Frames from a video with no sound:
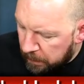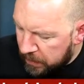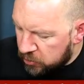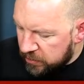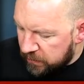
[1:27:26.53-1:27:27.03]
it'd
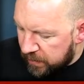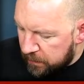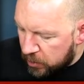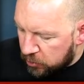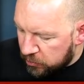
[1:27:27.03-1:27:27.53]
be interesting if
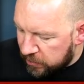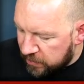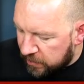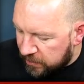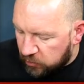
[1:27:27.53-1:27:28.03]
anybody does
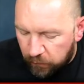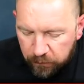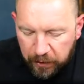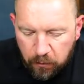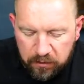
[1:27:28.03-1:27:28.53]
listen to their
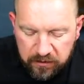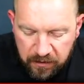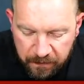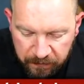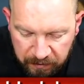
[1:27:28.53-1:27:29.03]
stuff. Like, what's,
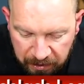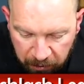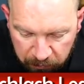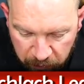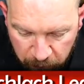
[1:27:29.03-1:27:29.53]

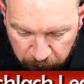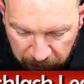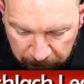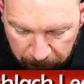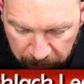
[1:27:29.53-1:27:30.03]
how do you
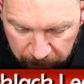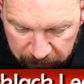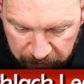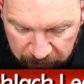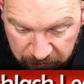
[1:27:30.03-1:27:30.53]
feel about it? I
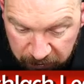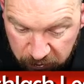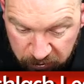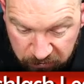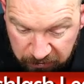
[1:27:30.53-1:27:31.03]
mean, do you, do you,
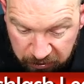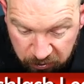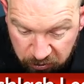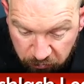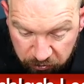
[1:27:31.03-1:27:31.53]
just, do you
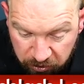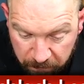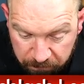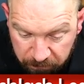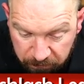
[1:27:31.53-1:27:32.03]
just trust
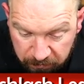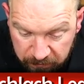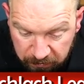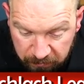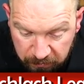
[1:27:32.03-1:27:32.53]
them?
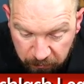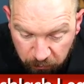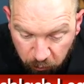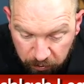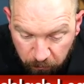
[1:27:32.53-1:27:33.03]
Do you, do you
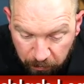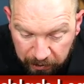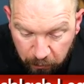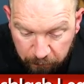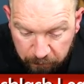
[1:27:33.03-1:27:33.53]
know them well
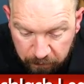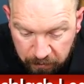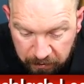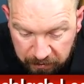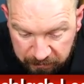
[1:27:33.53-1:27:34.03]
enough
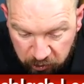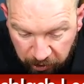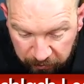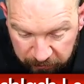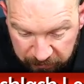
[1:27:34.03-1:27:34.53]
as a
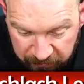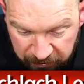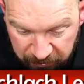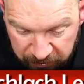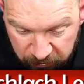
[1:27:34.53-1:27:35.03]
channel to
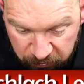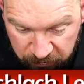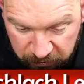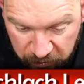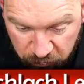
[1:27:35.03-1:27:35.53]
say that you
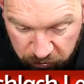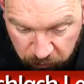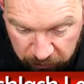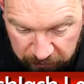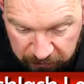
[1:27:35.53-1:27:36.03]
just you
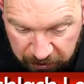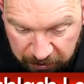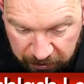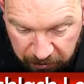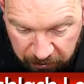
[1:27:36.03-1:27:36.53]
trust what they say,
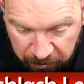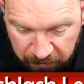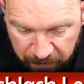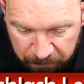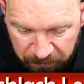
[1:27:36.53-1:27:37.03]
kind of
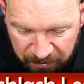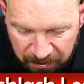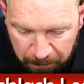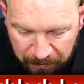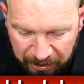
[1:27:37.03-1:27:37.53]
thing?
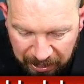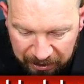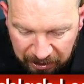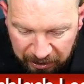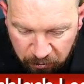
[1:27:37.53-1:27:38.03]
But I,
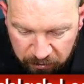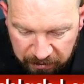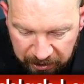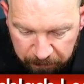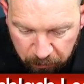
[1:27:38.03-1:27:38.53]
I, I
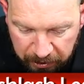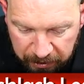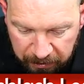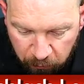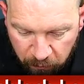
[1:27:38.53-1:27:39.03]
couldn't help but
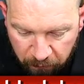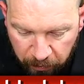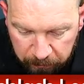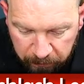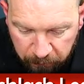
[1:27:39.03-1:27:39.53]
getting that
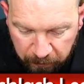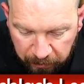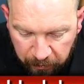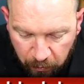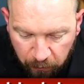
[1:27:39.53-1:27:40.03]
overwhelming
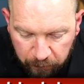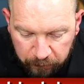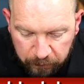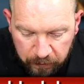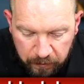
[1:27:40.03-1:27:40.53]
feeling
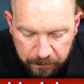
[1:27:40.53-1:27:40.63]
of,